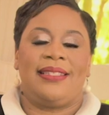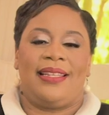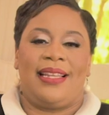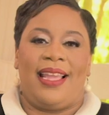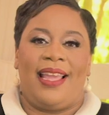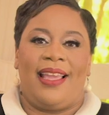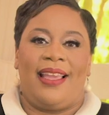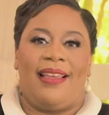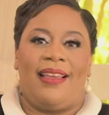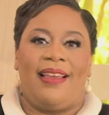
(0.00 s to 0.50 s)

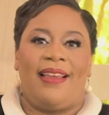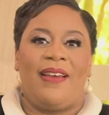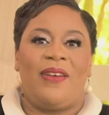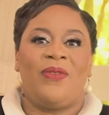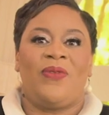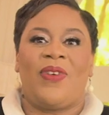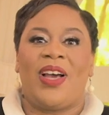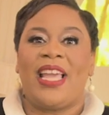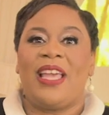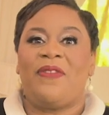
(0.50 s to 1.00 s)
Today
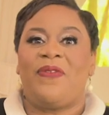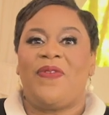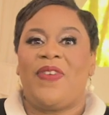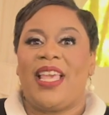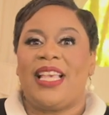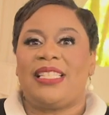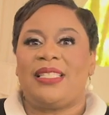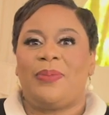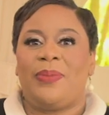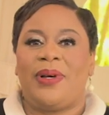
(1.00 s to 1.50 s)
via
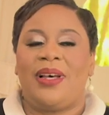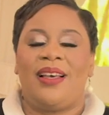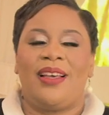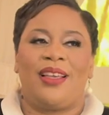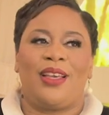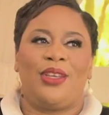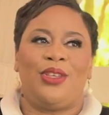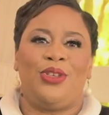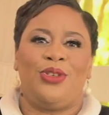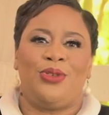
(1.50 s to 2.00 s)

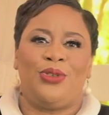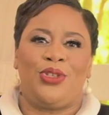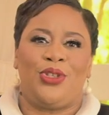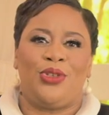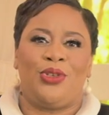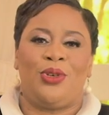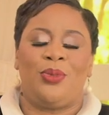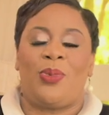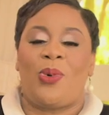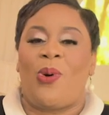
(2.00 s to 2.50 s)
Facebook,
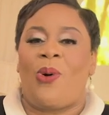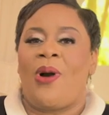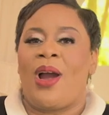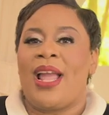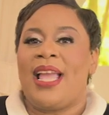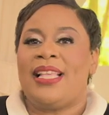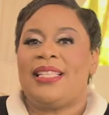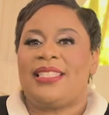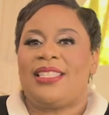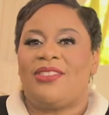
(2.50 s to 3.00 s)
YouTube,
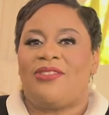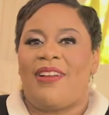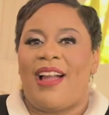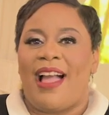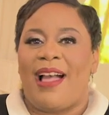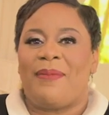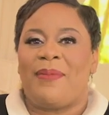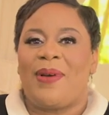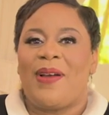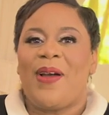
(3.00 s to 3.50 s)
or
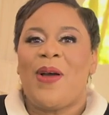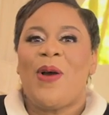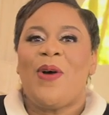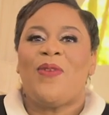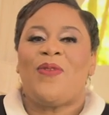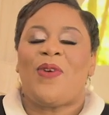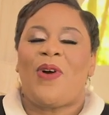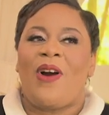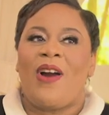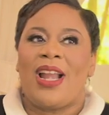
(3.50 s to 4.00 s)
Instagram
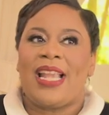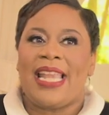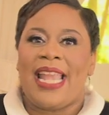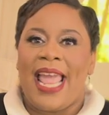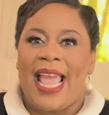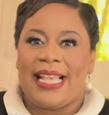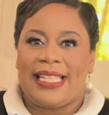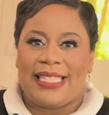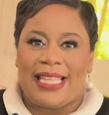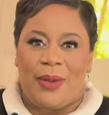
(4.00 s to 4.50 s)
for our
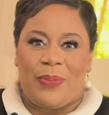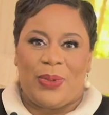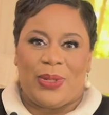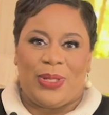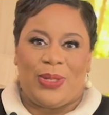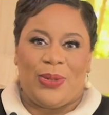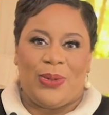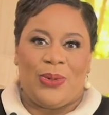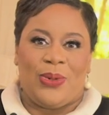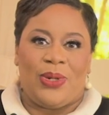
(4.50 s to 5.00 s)
next
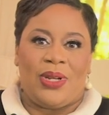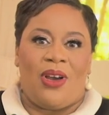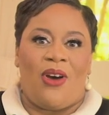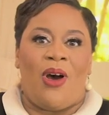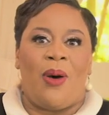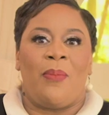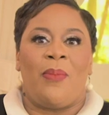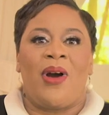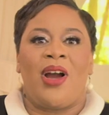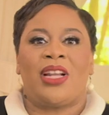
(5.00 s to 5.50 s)
episode
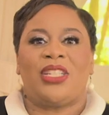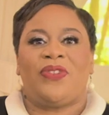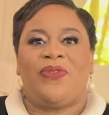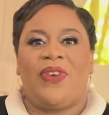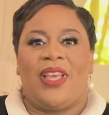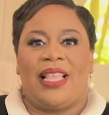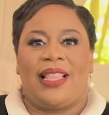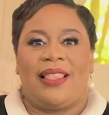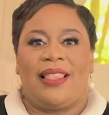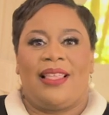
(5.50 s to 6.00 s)
on March
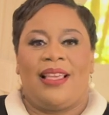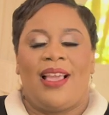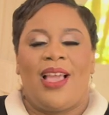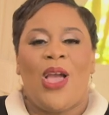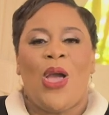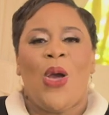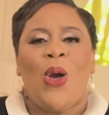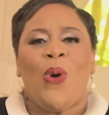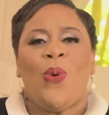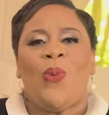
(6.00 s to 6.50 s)
5th,
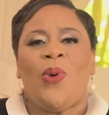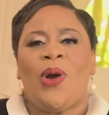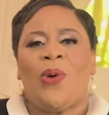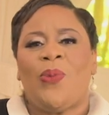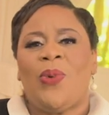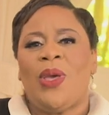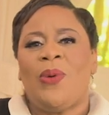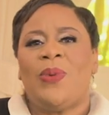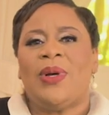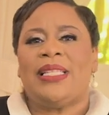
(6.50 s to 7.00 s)

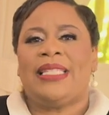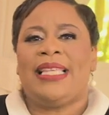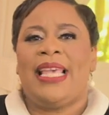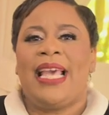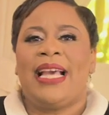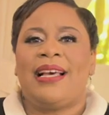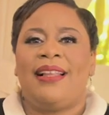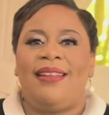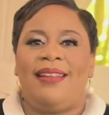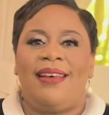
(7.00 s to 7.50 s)
where we will
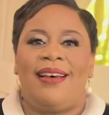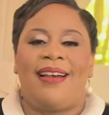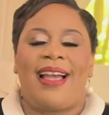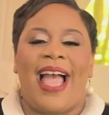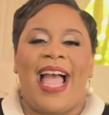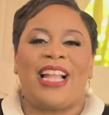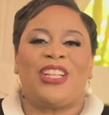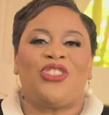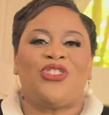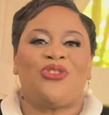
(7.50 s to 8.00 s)
take a
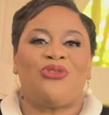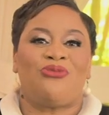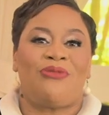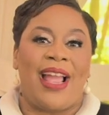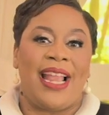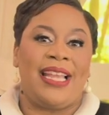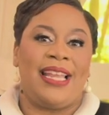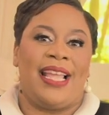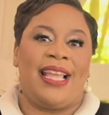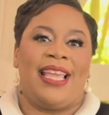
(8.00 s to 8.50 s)
look at
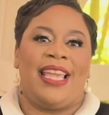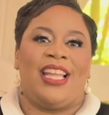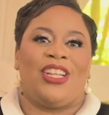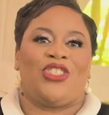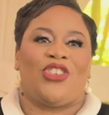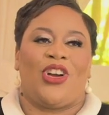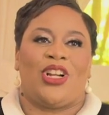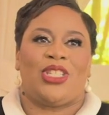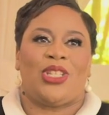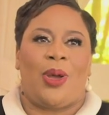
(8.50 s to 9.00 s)
trending
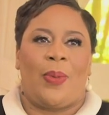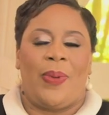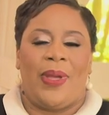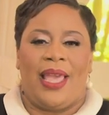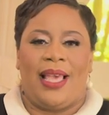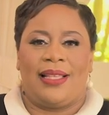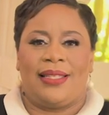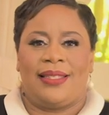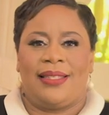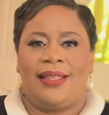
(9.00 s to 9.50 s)
HR
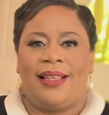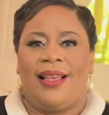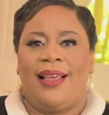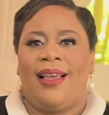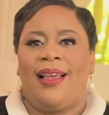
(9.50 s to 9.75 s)
topics: